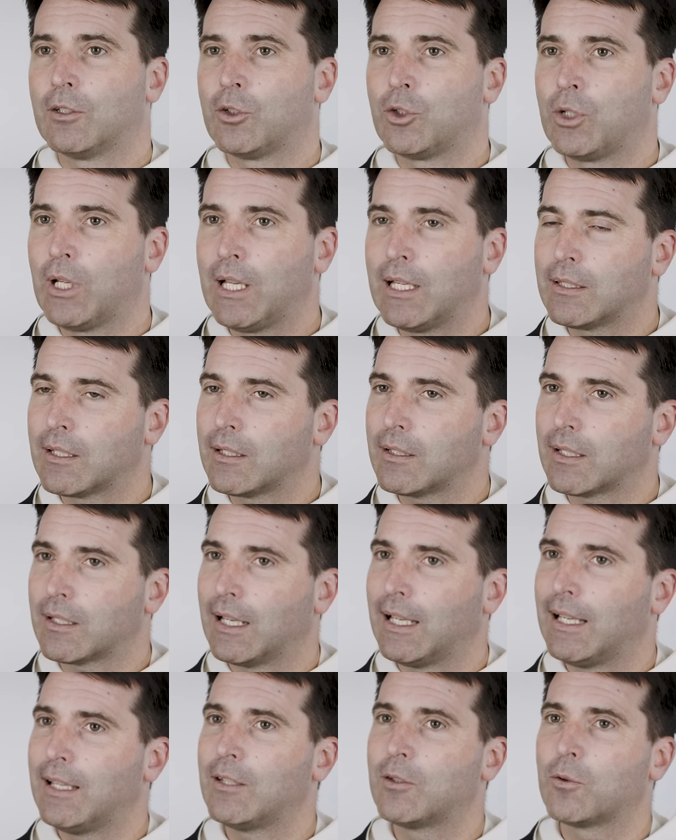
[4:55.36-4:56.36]
Jesus
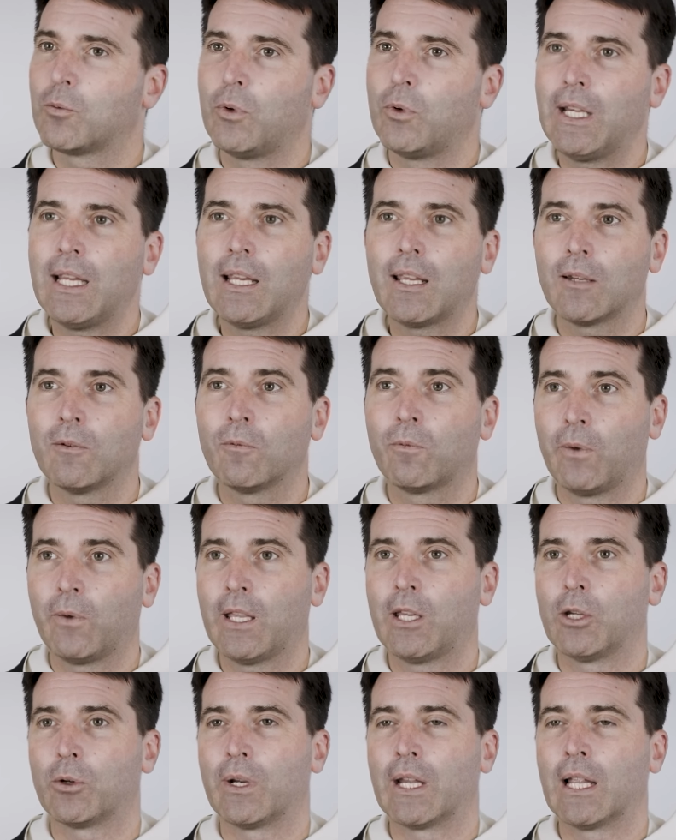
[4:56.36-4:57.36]
is
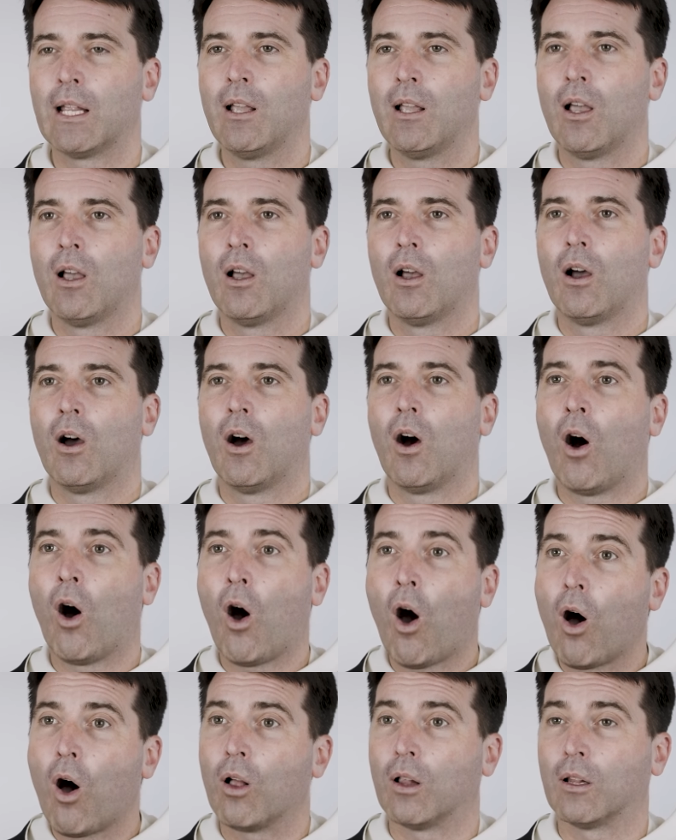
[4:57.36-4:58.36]
reconfiguring
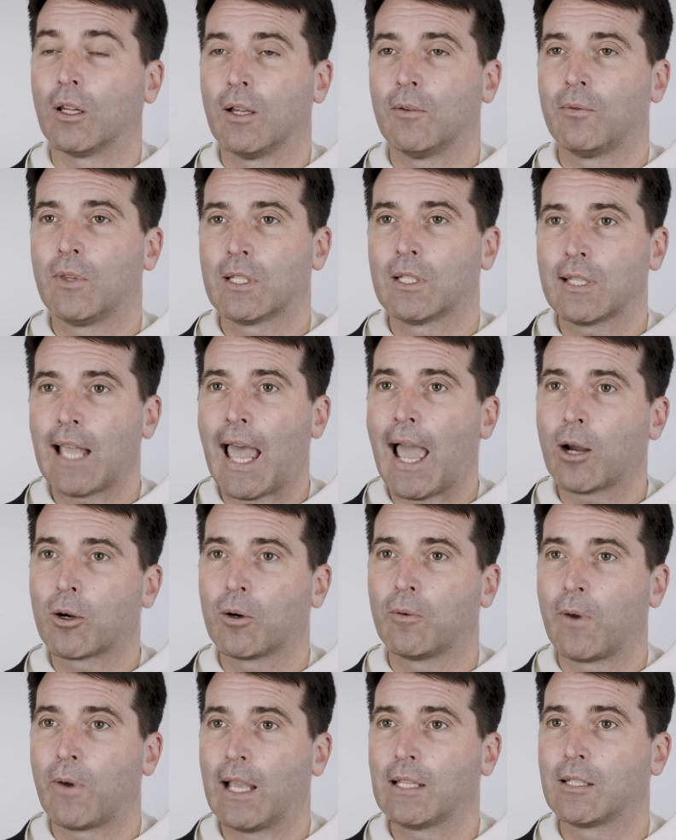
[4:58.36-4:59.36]
all of the
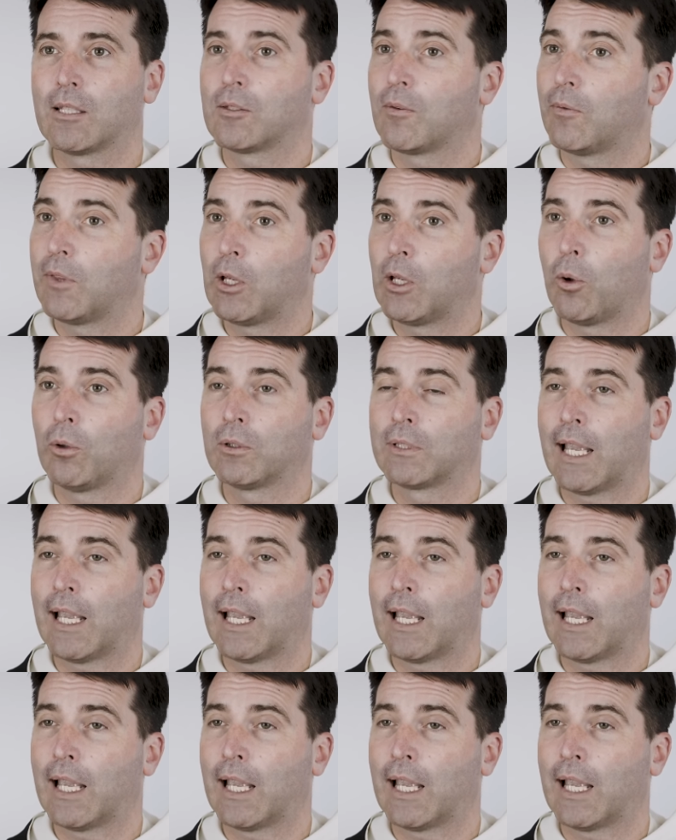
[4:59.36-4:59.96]
sacrifices of the Old